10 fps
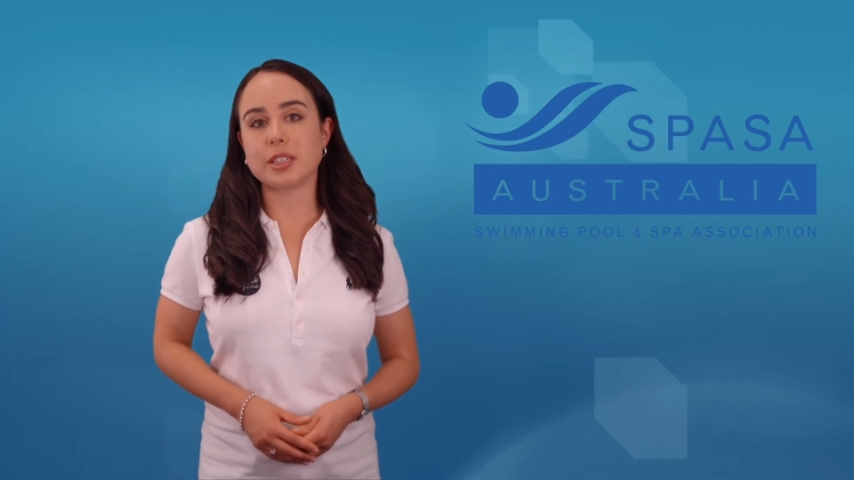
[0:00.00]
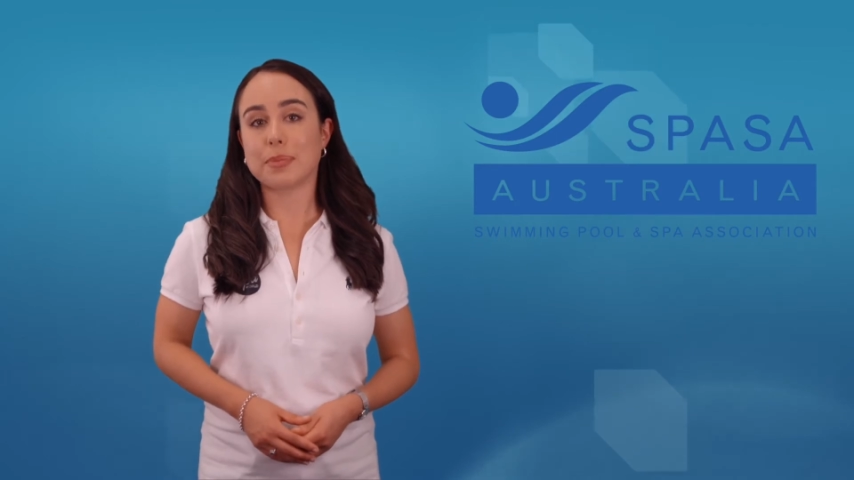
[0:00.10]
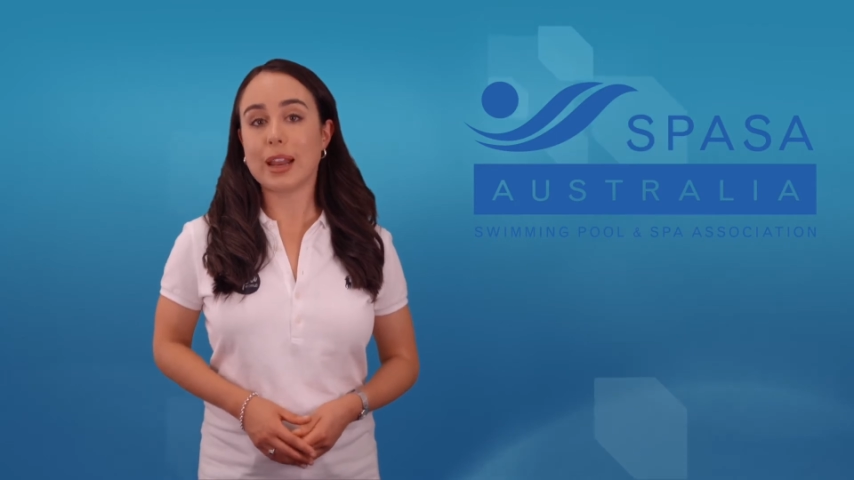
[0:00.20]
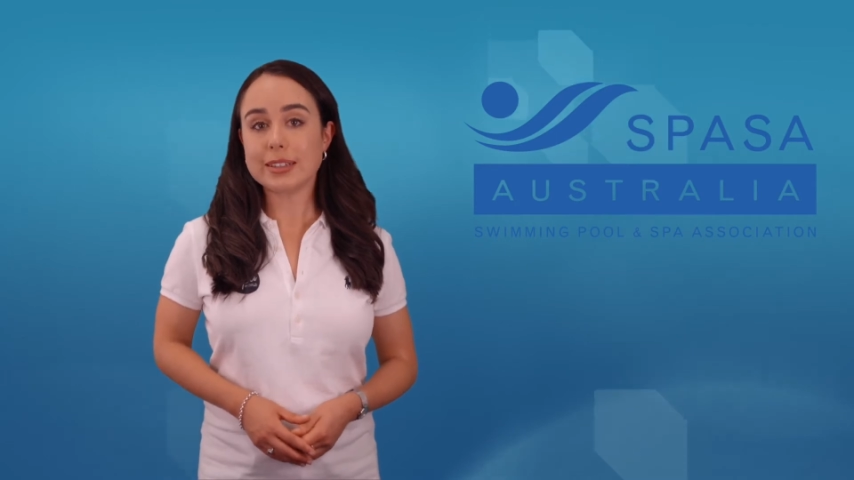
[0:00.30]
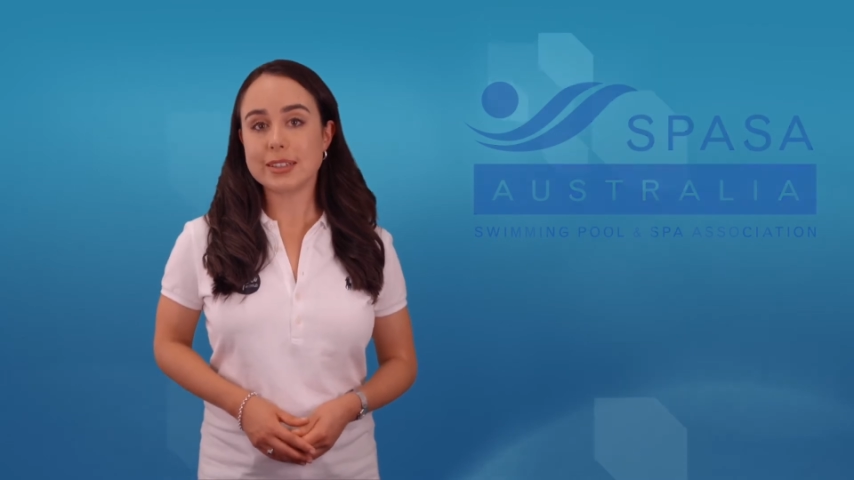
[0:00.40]
to
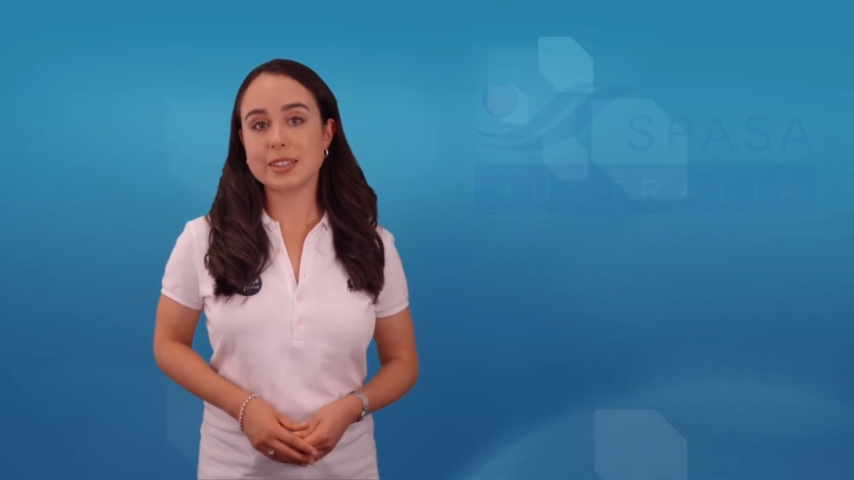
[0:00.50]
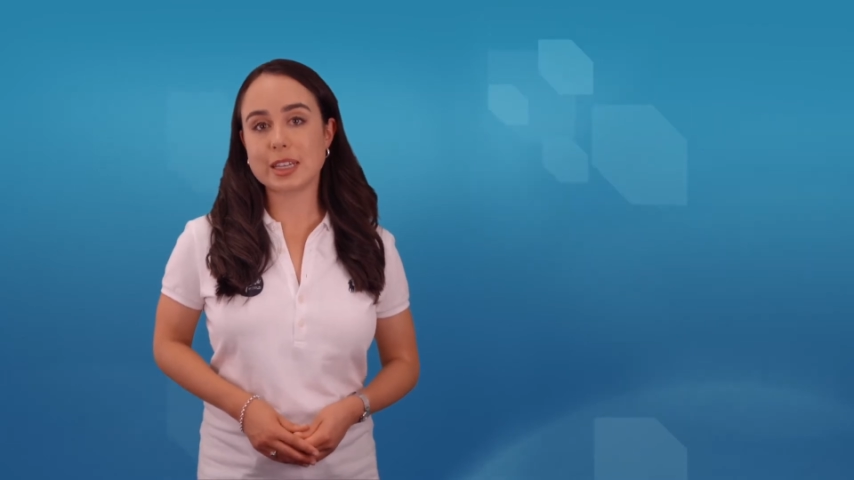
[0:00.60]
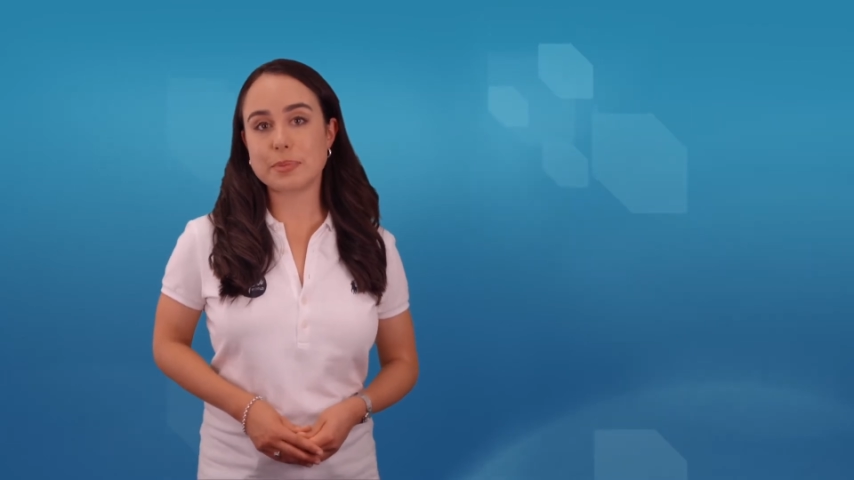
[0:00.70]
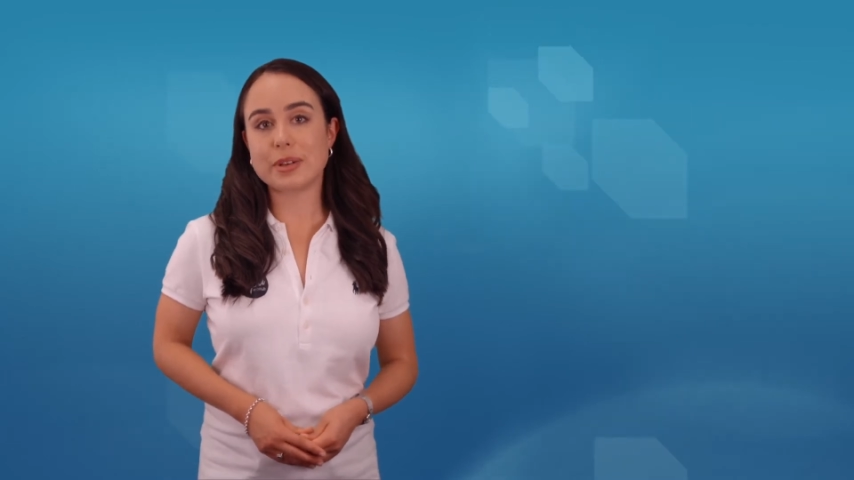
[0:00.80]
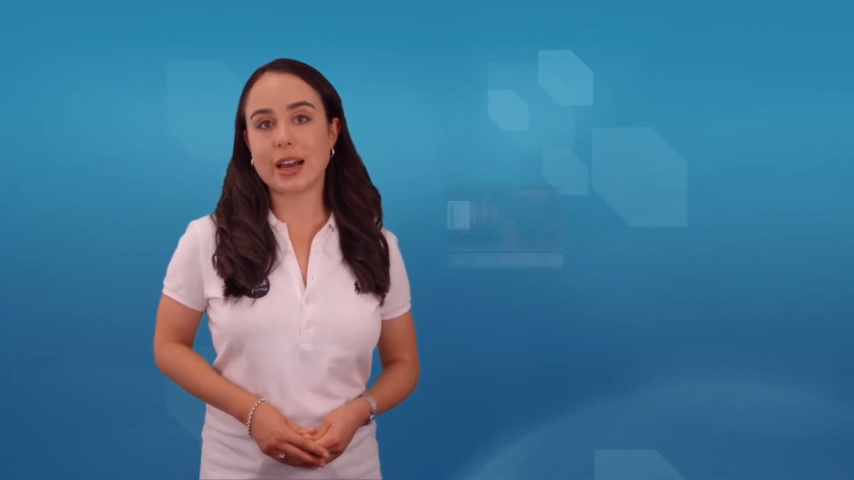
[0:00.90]
place a
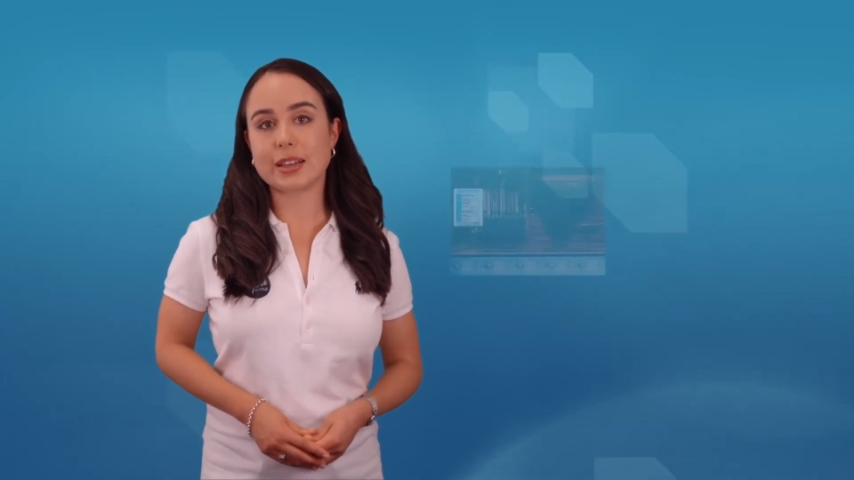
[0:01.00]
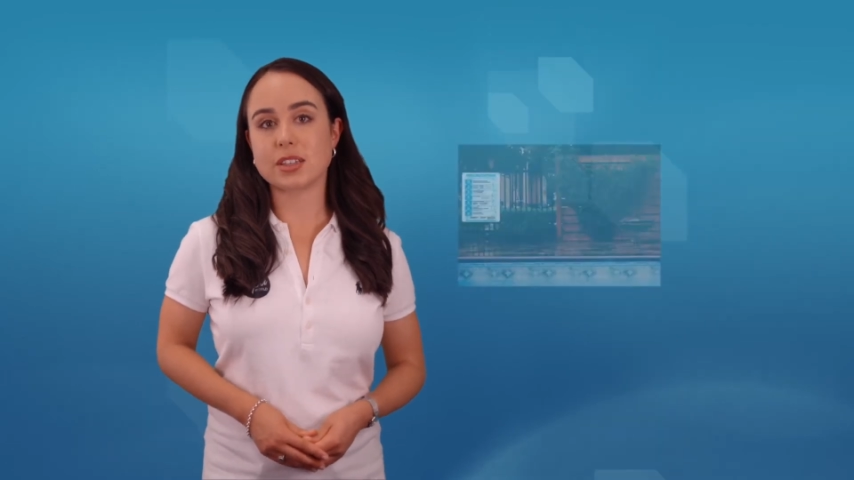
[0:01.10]
CPR